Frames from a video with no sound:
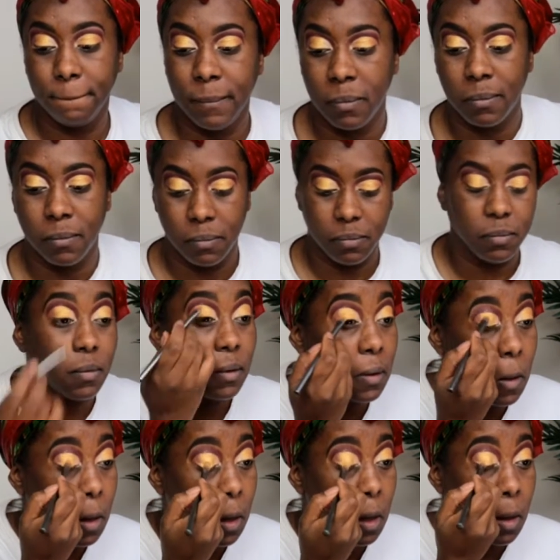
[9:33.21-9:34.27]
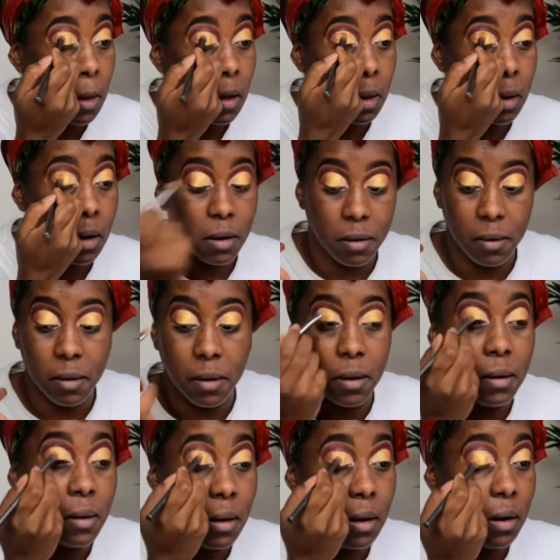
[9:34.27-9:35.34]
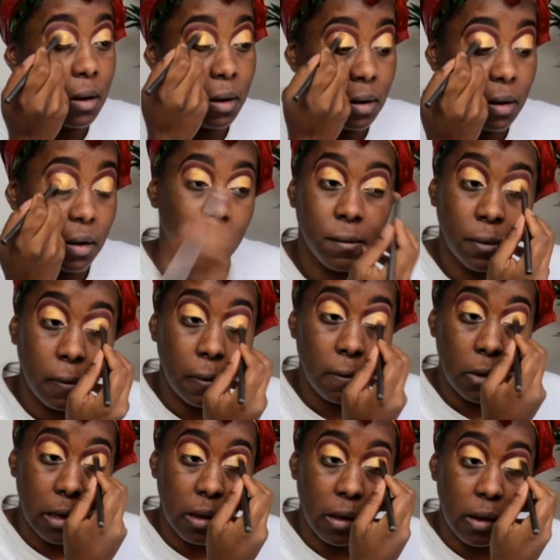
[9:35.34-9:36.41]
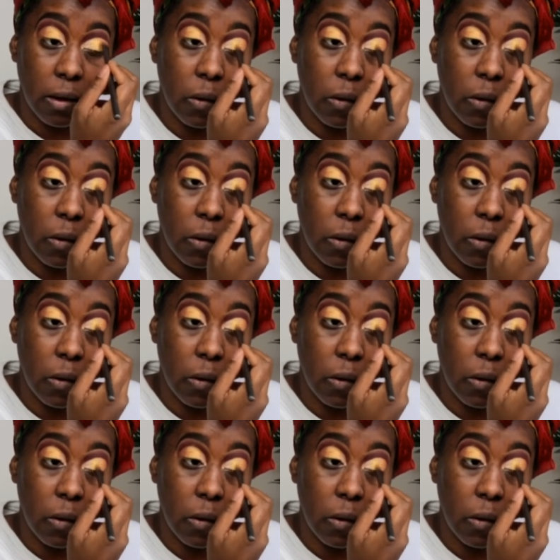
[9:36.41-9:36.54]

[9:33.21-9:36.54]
Metro the producer. Metro the producer.